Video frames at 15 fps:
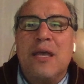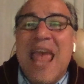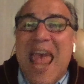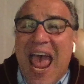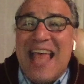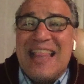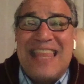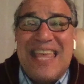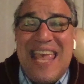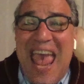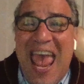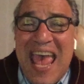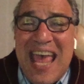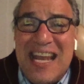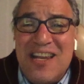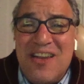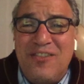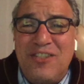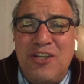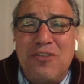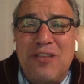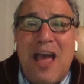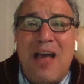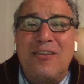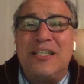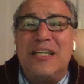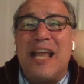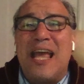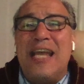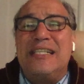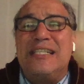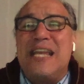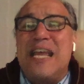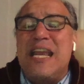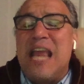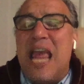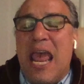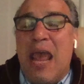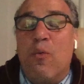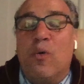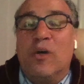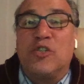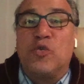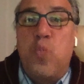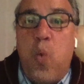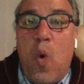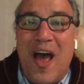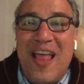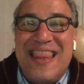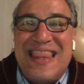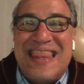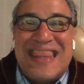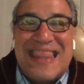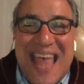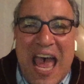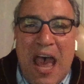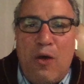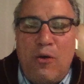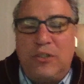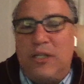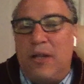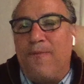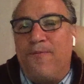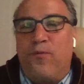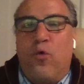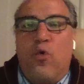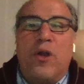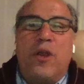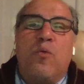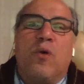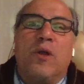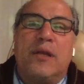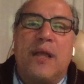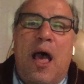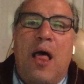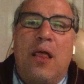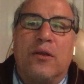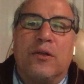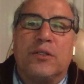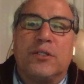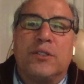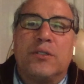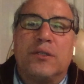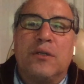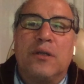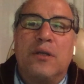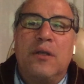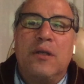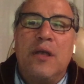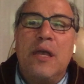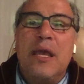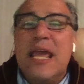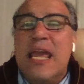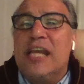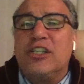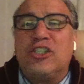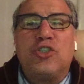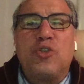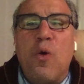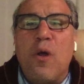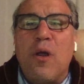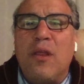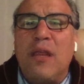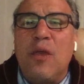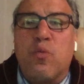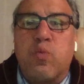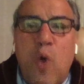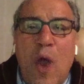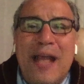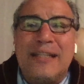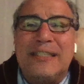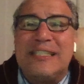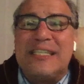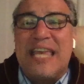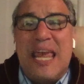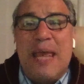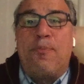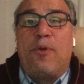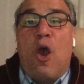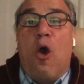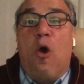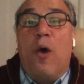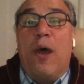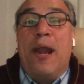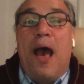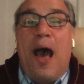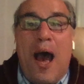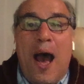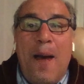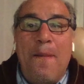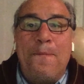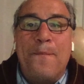At the end of 2019, it was $1,041. Historically, rents keep going up,